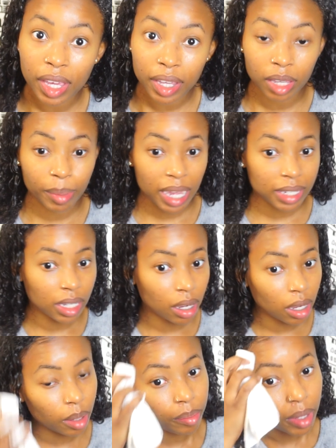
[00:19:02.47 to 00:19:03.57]
can't get back
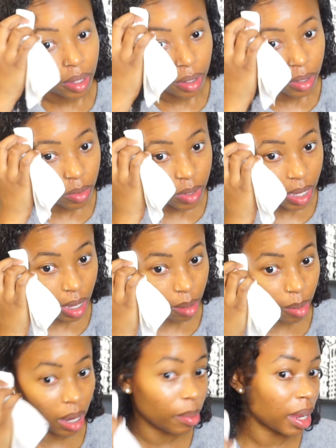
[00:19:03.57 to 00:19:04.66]
time. You can't
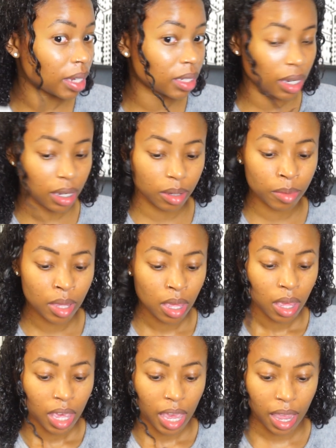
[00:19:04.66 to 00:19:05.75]
buy back time.
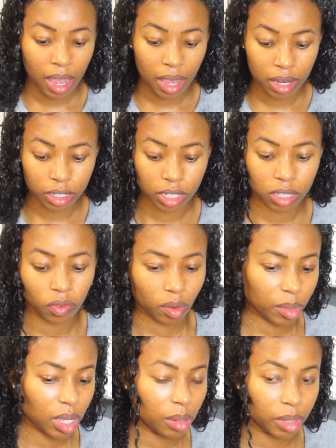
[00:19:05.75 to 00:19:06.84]
And just for
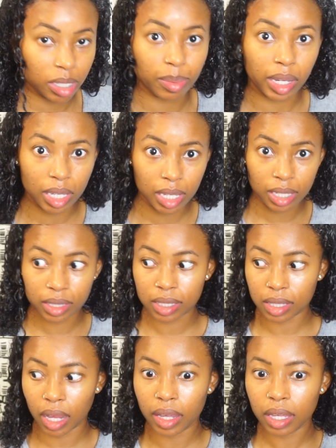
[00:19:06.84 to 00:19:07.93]
me to miss my
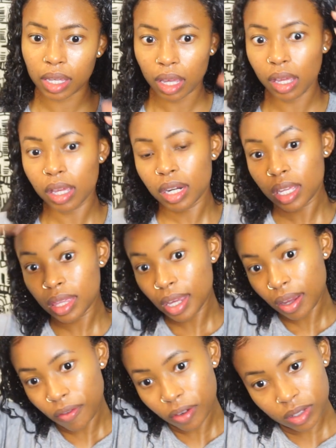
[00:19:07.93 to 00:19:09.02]
kids, like
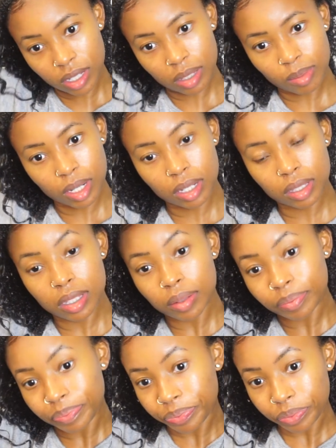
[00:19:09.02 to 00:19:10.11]
anything for 6
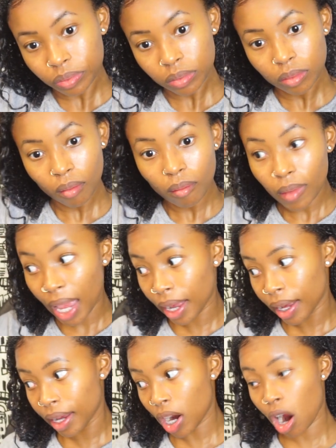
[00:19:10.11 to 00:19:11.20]
months,
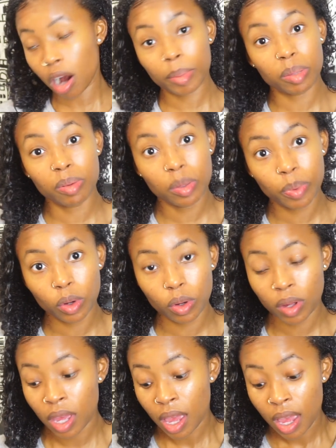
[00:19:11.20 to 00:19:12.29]
and Army
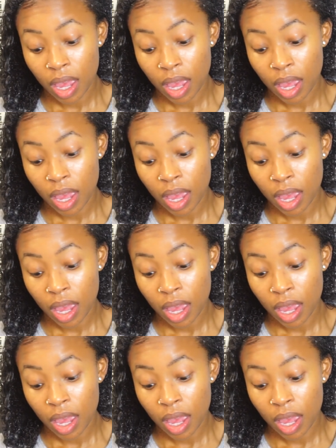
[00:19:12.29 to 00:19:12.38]
people,